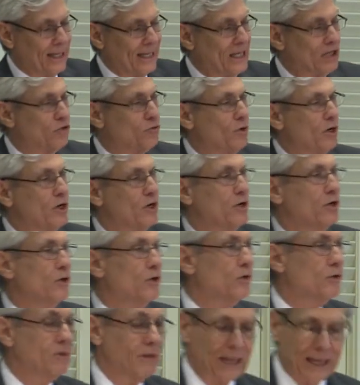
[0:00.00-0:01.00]
is
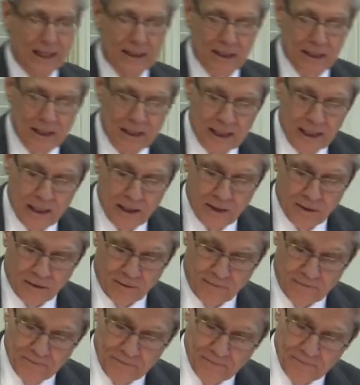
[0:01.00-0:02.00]
renewed like the
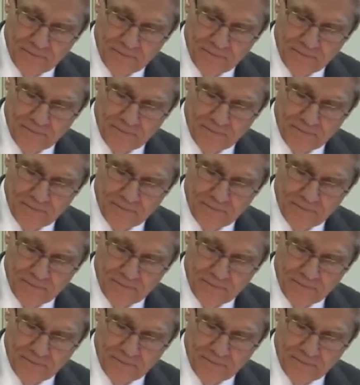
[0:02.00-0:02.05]
eagle.